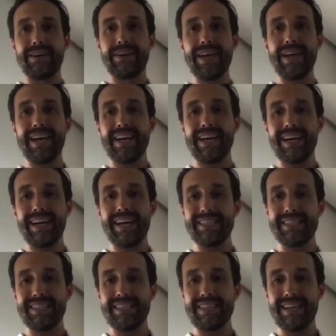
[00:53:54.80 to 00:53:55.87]
Okay,
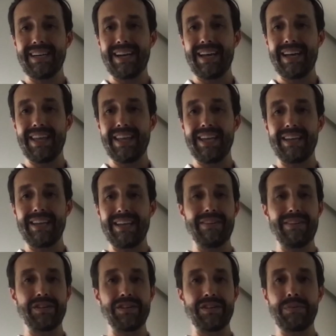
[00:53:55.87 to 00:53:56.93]
guys, I think if
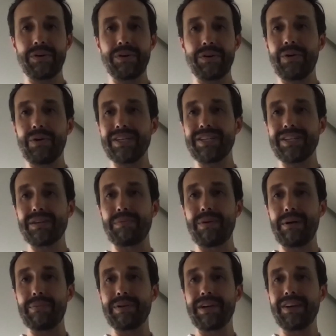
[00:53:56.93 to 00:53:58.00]
there's no more questions, I'm
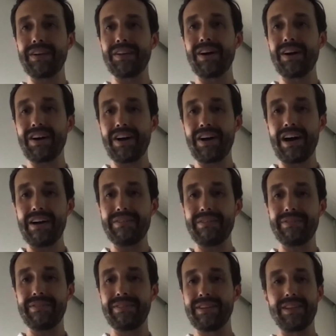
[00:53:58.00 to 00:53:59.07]
probably going to log
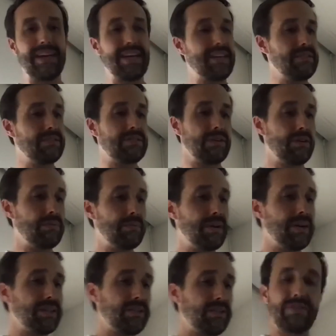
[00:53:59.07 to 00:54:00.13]
off. Thank you so
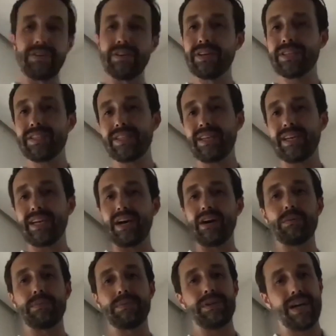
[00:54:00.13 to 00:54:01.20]
much for listening. I
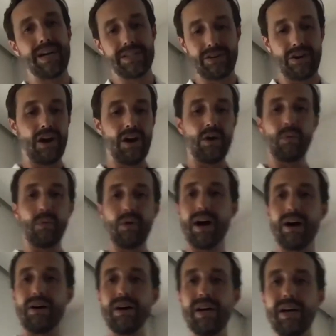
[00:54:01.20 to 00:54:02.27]
you guys are all
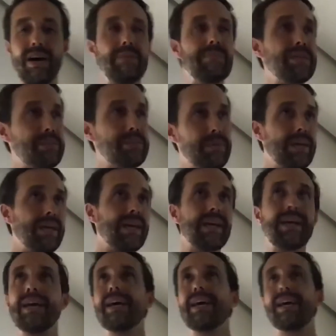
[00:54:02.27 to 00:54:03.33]
well. I miss being
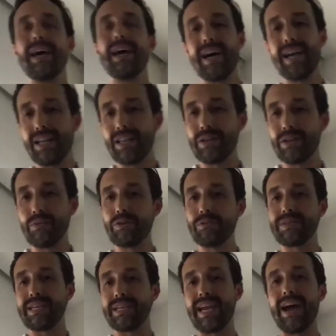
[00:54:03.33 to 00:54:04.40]
uh, in the room
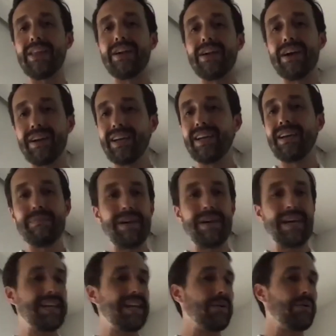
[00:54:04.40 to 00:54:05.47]
together,
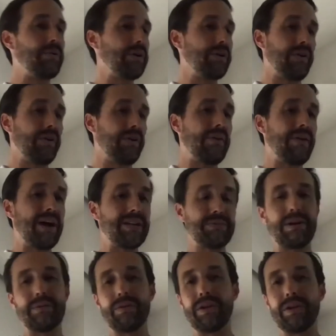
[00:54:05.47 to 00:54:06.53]
making it a real grand rounds, but
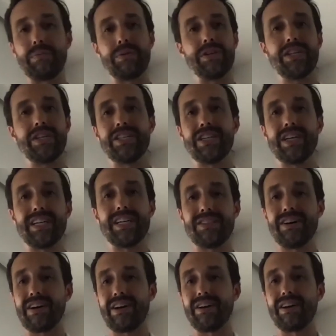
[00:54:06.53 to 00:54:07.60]
I really appreciate you guys
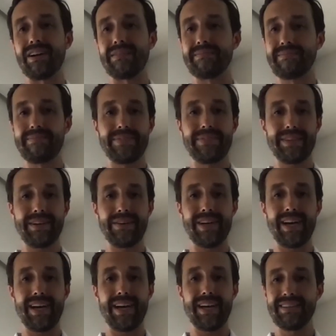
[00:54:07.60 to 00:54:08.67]
logging on.
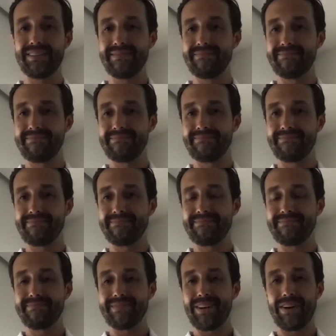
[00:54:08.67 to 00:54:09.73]
Okay.
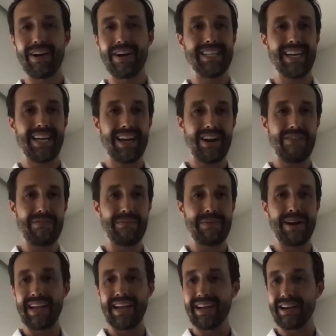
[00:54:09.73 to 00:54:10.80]
All right. Take care,
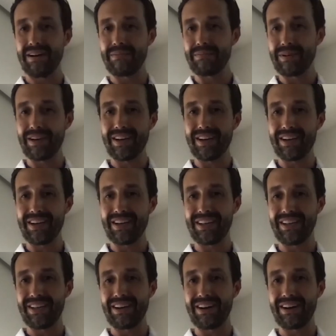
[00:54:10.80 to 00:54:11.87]
everybody. I'm going to
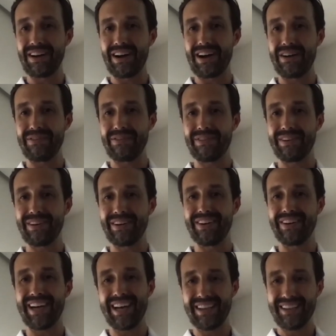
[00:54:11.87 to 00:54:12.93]
log off.
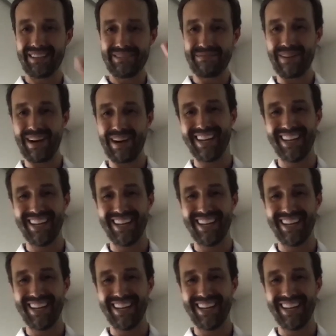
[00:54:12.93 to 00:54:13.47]
Okay. Bye.